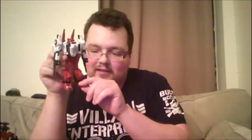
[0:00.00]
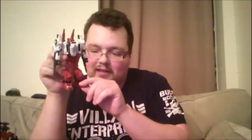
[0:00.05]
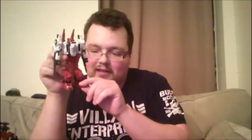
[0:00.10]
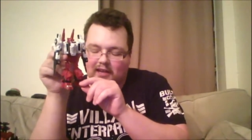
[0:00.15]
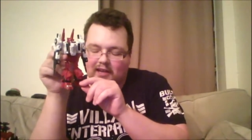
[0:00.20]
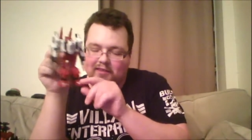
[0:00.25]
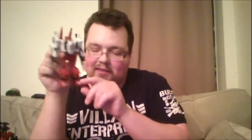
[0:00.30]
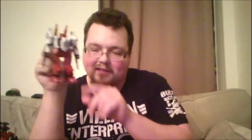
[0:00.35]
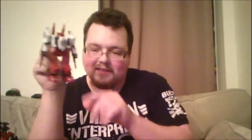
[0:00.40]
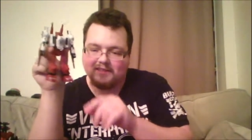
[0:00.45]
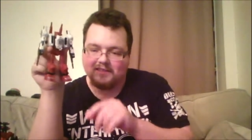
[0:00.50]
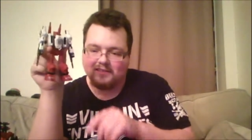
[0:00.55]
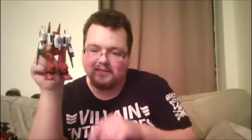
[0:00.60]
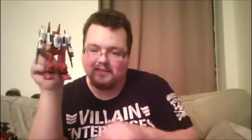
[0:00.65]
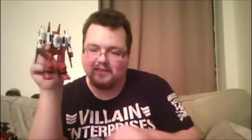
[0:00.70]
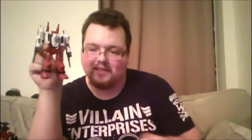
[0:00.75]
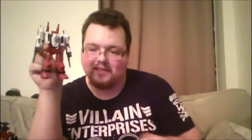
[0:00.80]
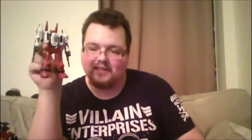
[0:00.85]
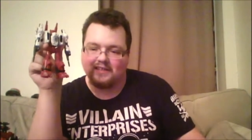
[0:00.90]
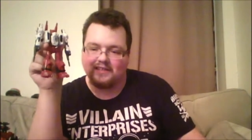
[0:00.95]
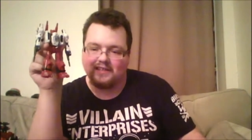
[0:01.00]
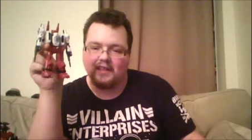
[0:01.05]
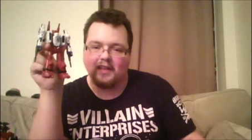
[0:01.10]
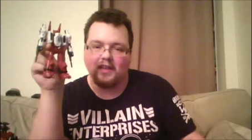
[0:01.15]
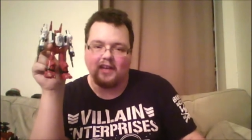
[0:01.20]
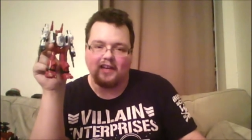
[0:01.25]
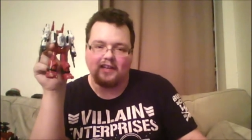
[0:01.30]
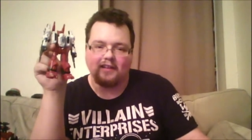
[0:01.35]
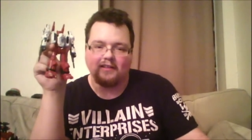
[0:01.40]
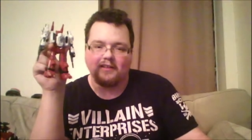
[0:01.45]
And there's like
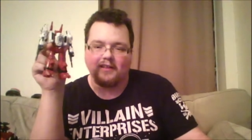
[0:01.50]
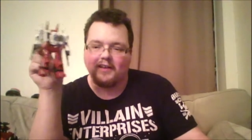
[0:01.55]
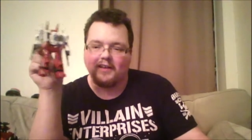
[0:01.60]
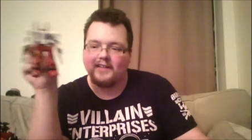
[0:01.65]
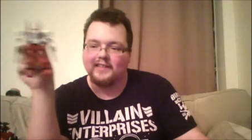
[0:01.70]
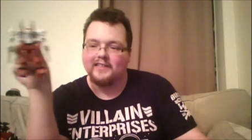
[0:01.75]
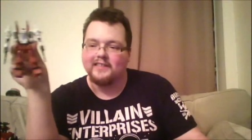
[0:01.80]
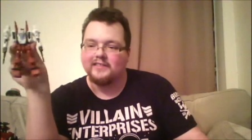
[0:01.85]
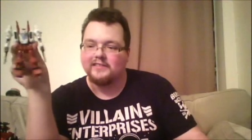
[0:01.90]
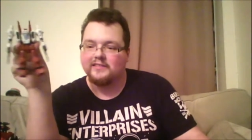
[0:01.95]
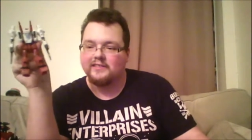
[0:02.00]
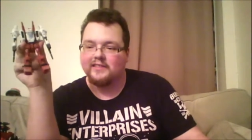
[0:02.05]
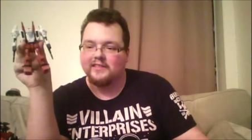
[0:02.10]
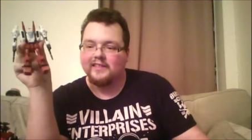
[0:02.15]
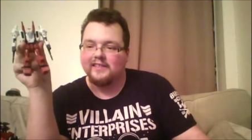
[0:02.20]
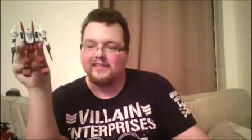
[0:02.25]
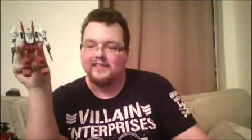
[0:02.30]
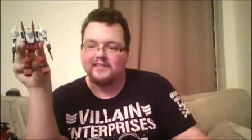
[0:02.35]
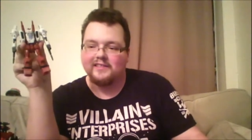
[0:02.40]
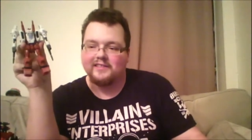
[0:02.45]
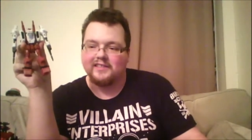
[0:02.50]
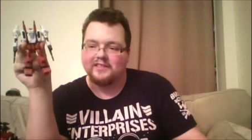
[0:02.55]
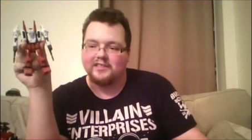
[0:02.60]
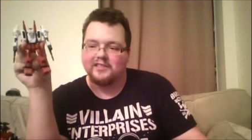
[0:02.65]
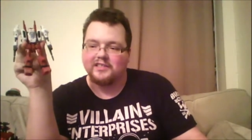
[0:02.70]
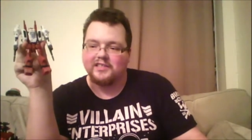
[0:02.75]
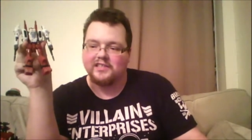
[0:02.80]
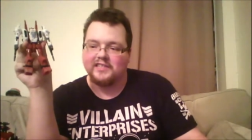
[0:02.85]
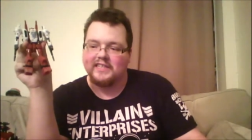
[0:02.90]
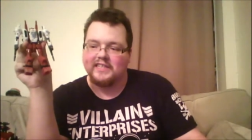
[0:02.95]
in a line such
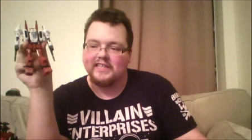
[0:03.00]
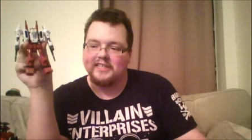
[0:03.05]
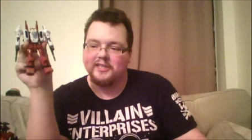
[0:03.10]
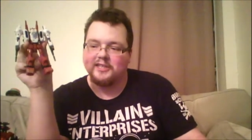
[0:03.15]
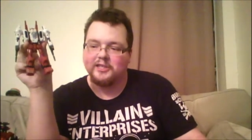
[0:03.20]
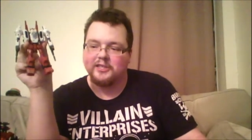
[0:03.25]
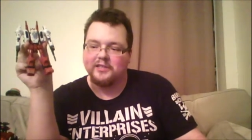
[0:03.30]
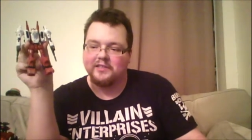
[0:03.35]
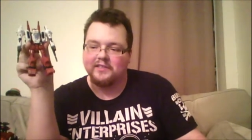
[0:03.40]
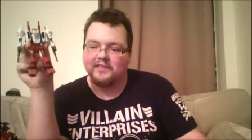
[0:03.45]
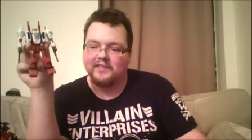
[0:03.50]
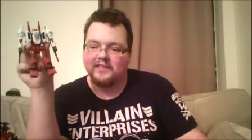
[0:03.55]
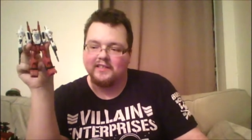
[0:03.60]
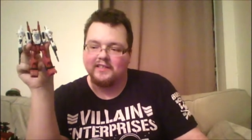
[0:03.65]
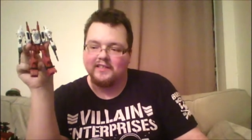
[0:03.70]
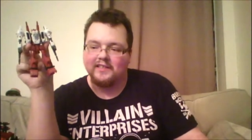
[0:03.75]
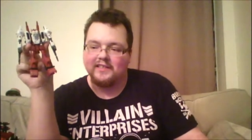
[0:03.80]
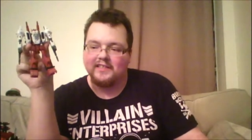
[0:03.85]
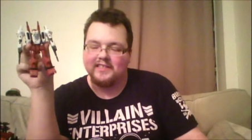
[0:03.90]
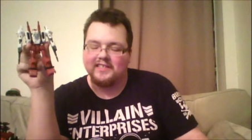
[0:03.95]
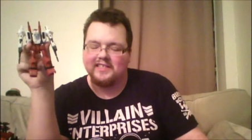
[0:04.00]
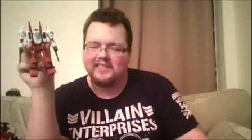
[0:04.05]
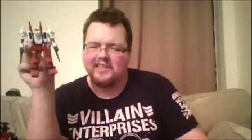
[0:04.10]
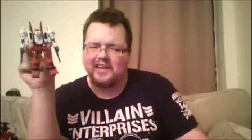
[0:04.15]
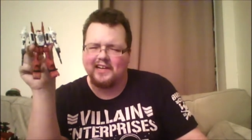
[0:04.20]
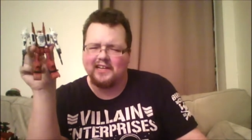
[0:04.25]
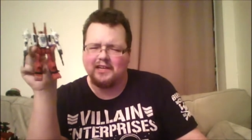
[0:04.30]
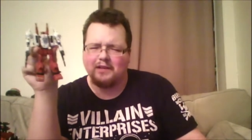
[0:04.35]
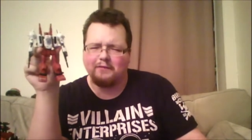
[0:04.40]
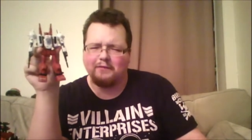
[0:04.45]
as Siege, he's
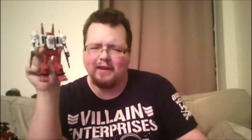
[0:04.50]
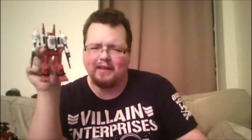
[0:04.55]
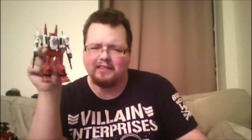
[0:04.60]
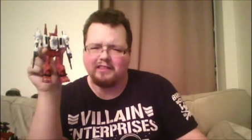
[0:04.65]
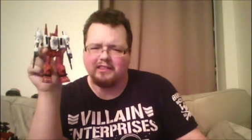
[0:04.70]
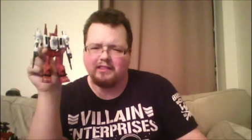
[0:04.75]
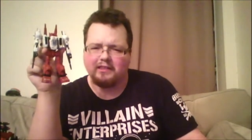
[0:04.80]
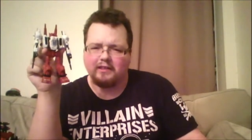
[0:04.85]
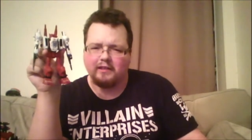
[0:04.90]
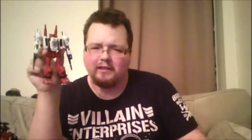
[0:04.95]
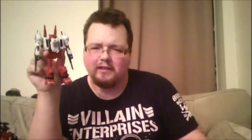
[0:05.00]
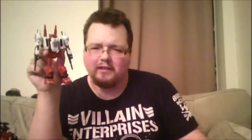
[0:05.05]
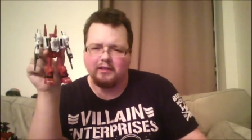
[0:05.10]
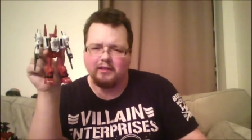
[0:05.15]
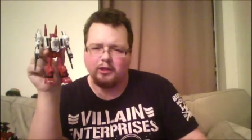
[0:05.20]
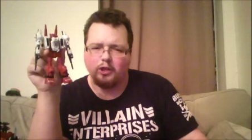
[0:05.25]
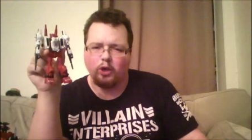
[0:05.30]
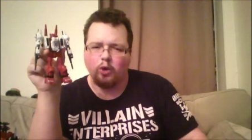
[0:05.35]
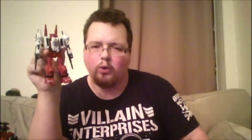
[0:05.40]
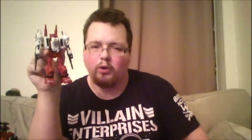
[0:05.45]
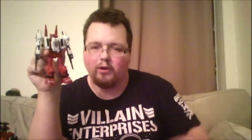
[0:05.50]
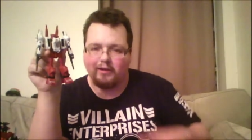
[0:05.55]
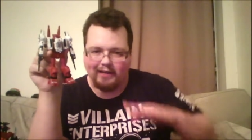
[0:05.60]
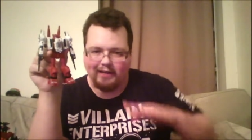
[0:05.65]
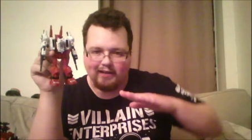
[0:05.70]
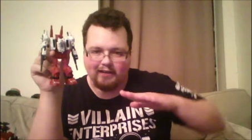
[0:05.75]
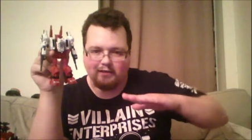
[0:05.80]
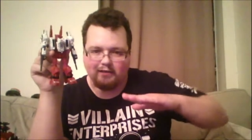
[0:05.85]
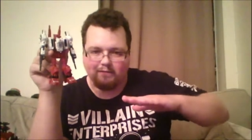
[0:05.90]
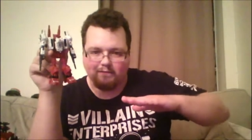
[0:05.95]
kind of at the lower
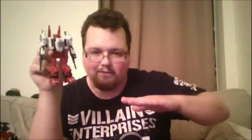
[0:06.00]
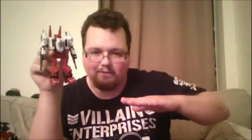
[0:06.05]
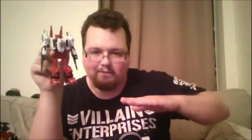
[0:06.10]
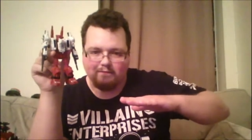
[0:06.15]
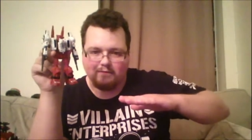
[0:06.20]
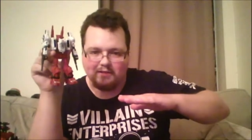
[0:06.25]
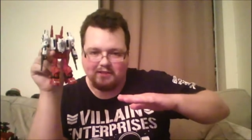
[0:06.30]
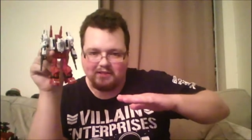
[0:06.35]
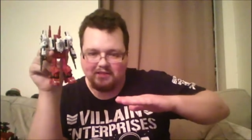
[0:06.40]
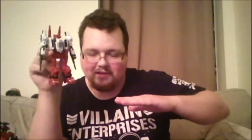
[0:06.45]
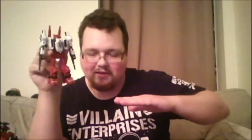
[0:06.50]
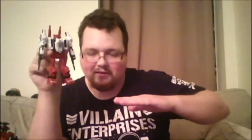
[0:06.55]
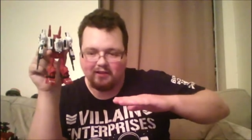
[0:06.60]
end of the tier.